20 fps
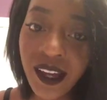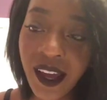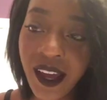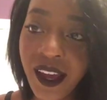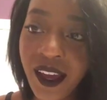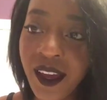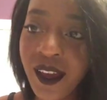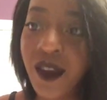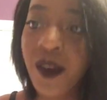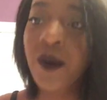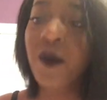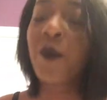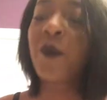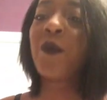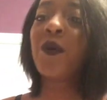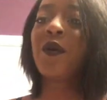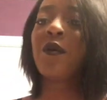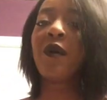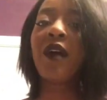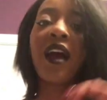day
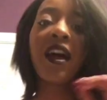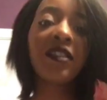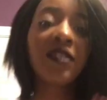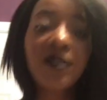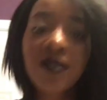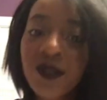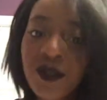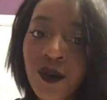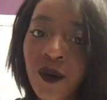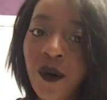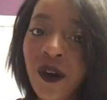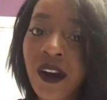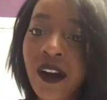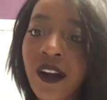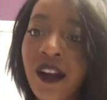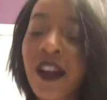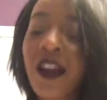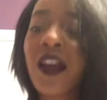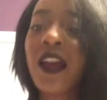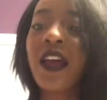we were at the
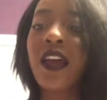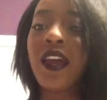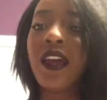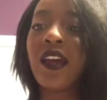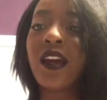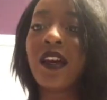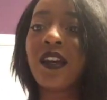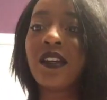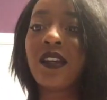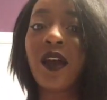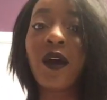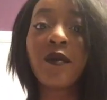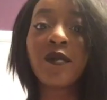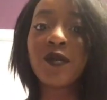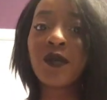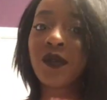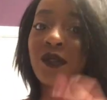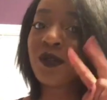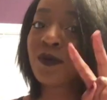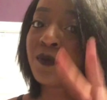store and I
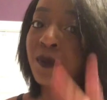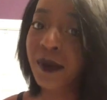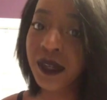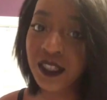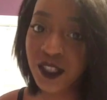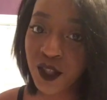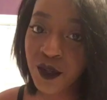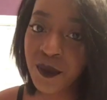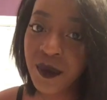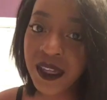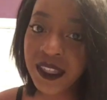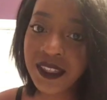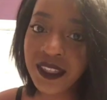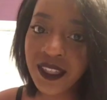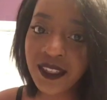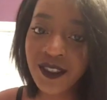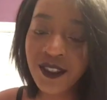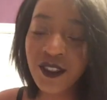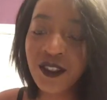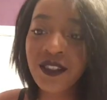was with my two big
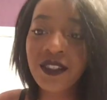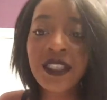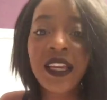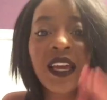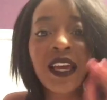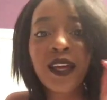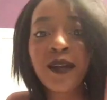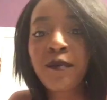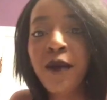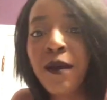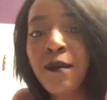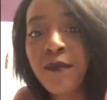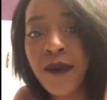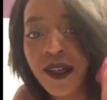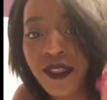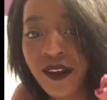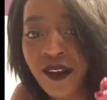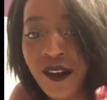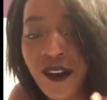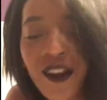sisters and my
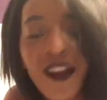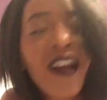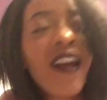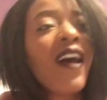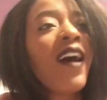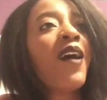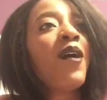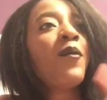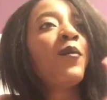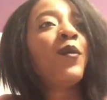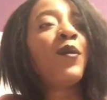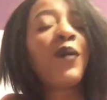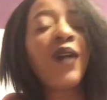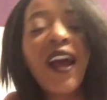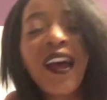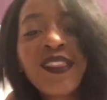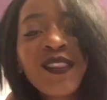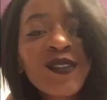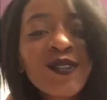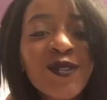mother. We
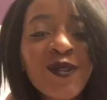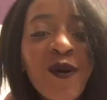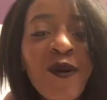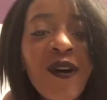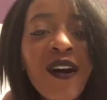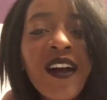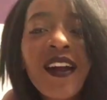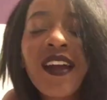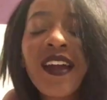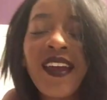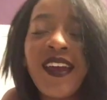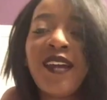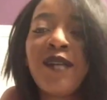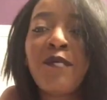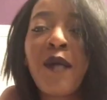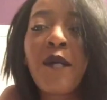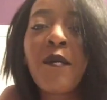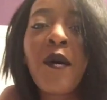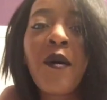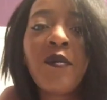were at the store and
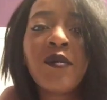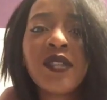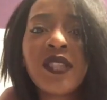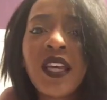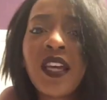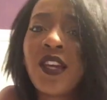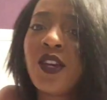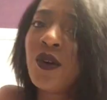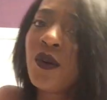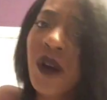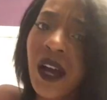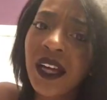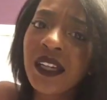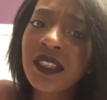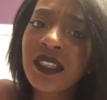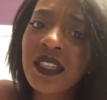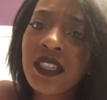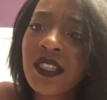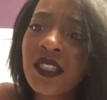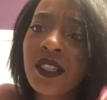my mom was like, you
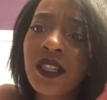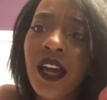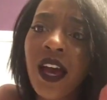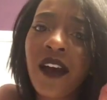guys need to